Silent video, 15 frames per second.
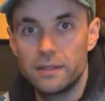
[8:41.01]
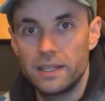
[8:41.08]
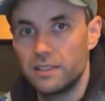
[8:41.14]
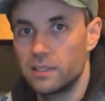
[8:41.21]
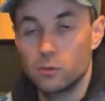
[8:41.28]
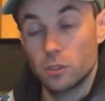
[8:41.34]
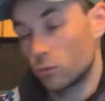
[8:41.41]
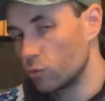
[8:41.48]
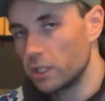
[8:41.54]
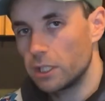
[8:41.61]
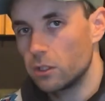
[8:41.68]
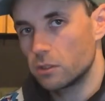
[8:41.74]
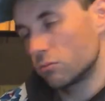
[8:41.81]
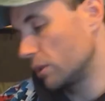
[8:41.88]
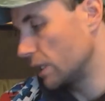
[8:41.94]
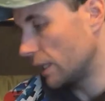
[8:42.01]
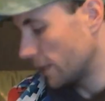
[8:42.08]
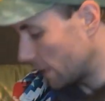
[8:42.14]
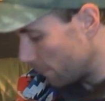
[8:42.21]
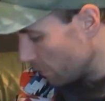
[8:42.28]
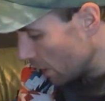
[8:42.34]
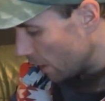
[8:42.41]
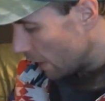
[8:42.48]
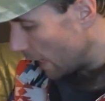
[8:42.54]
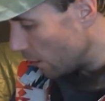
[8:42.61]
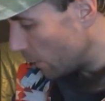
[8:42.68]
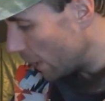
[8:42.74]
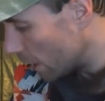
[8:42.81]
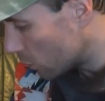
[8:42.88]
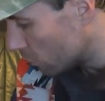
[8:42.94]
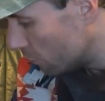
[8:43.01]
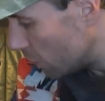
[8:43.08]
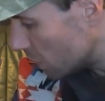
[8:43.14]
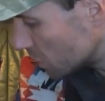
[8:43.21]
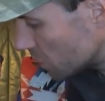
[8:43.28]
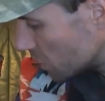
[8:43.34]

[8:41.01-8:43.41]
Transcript: and it sounds like really good, really like it. Anyway, conversely